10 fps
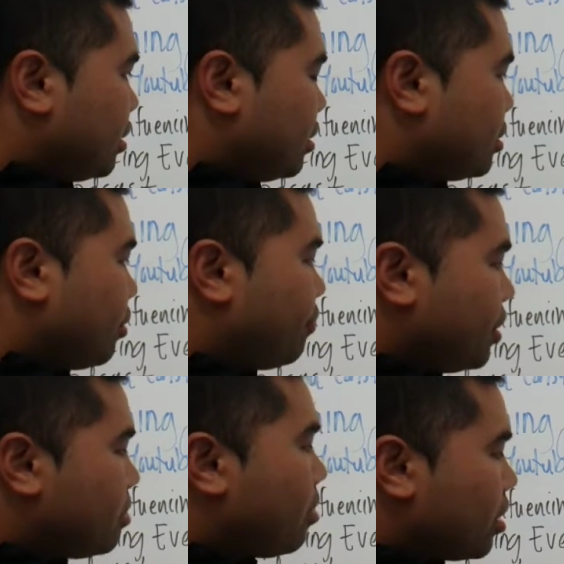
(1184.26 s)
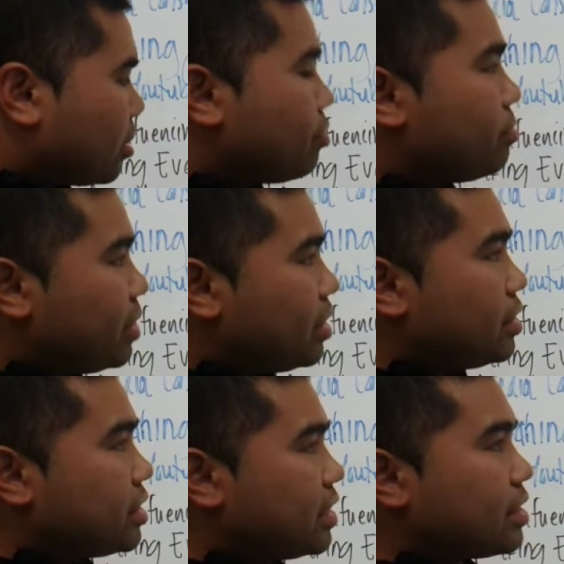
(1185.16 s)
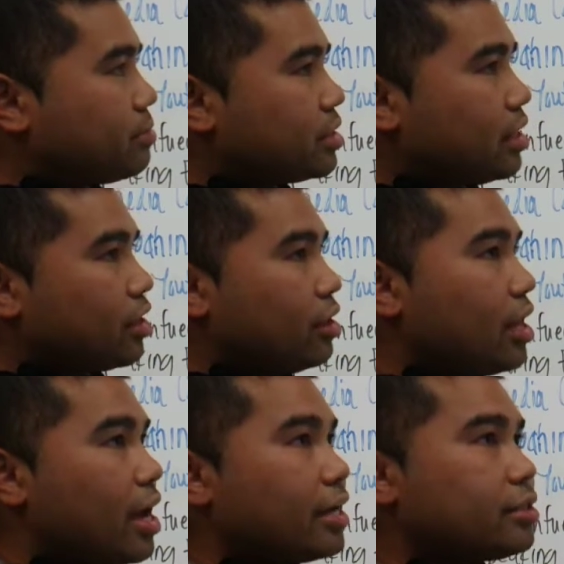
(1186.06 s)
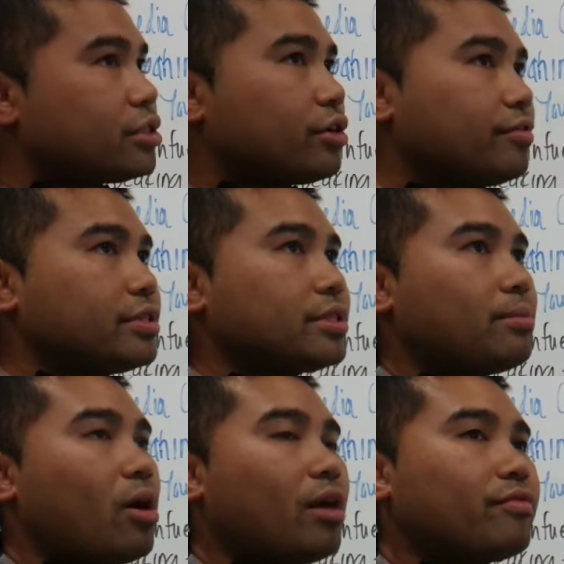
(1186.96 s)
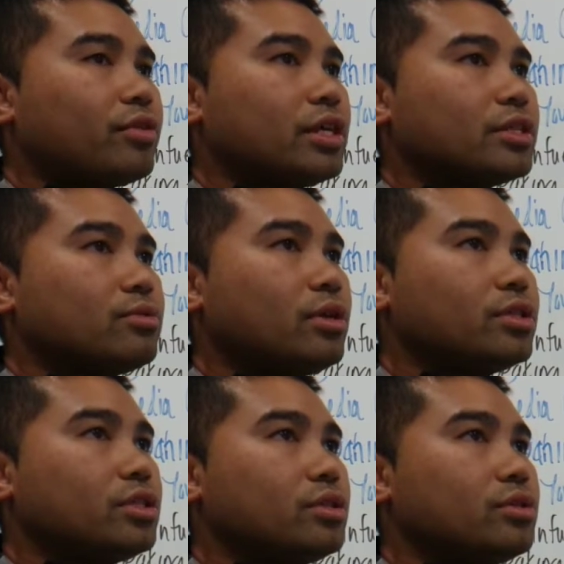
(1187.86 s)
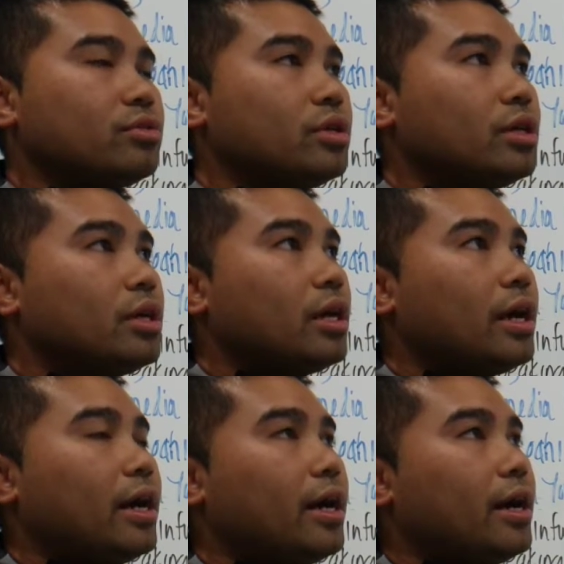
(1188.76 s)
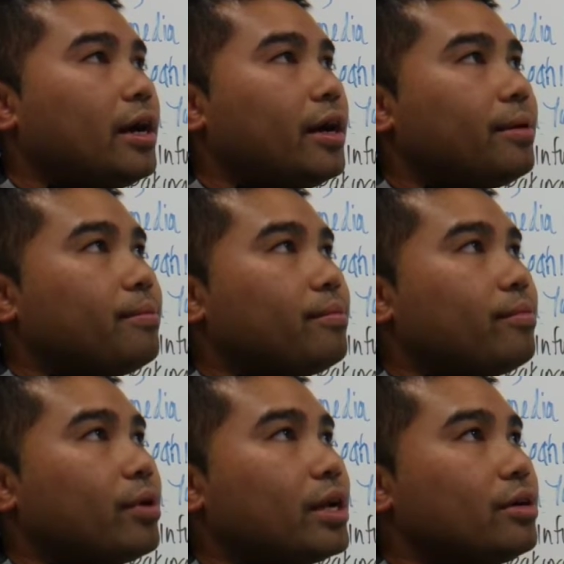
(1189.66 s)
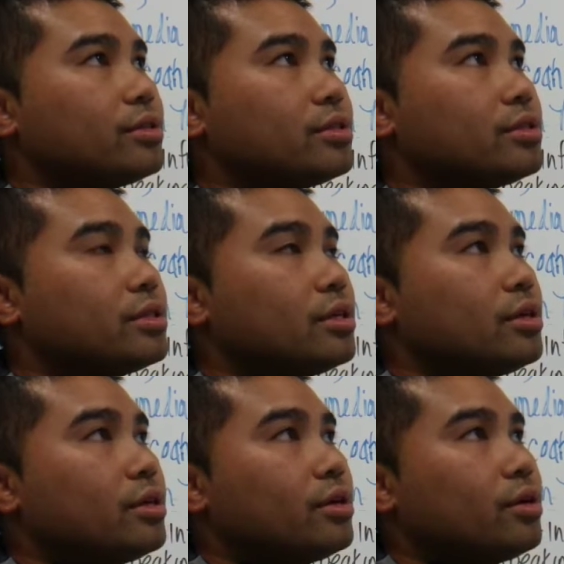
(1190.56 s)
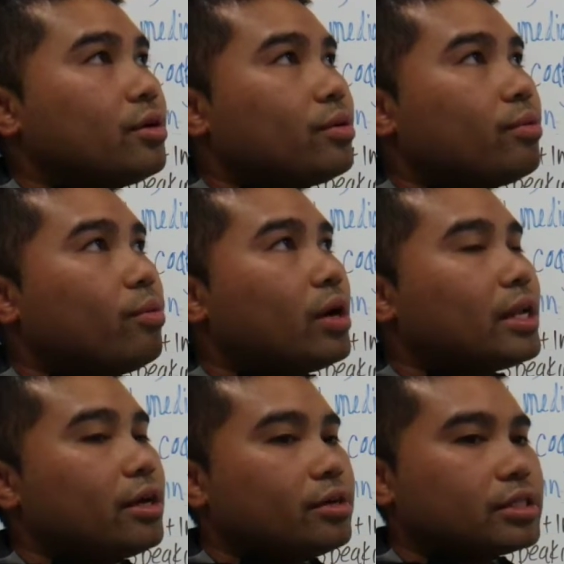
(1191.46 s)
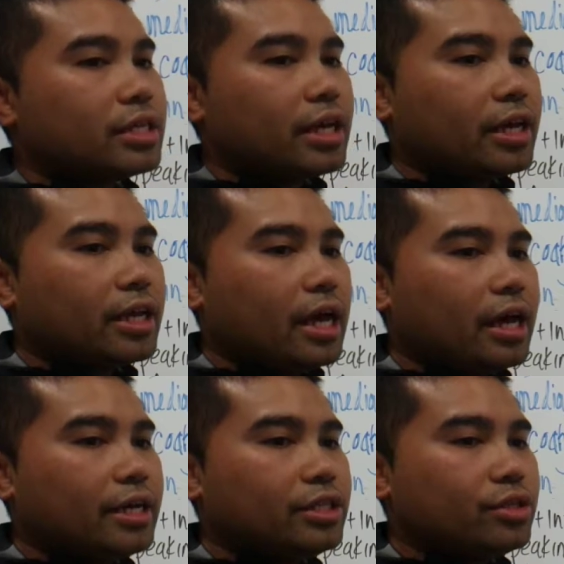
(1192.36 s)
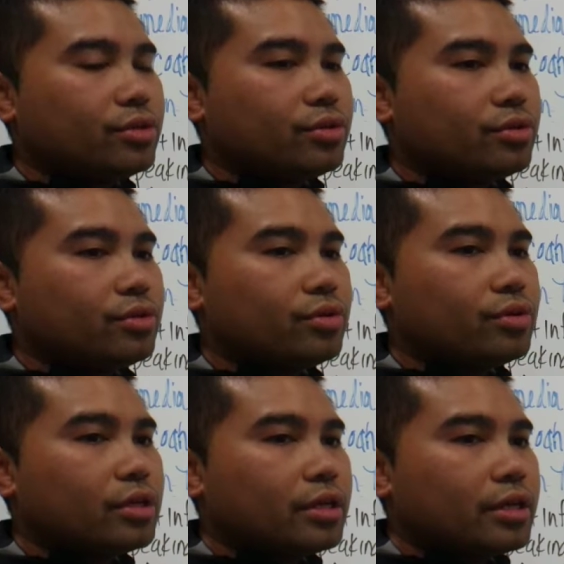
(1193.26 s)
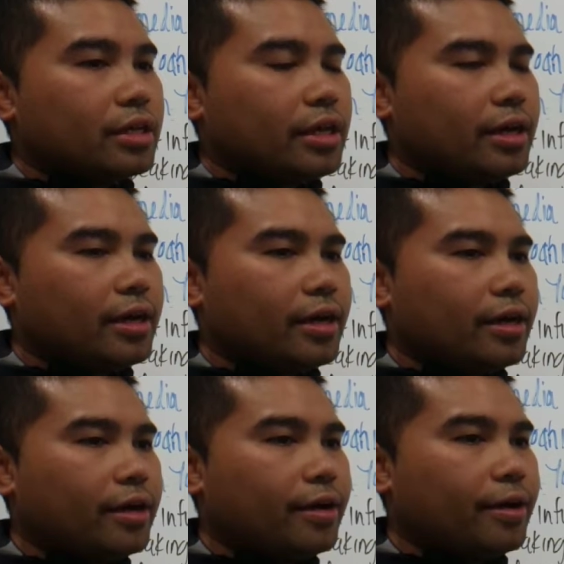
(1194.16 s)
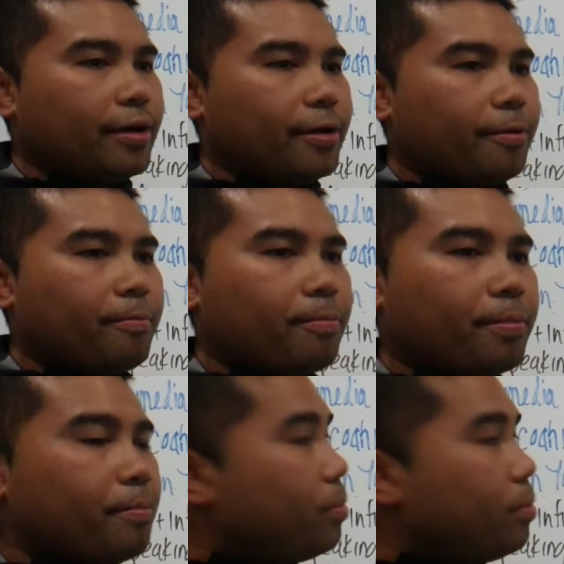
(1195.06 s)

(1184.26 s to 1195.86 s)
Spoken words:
So affiliate marketing would be things I'm selling online, service I'm offering as well too. What else? What else can I do? Blogging,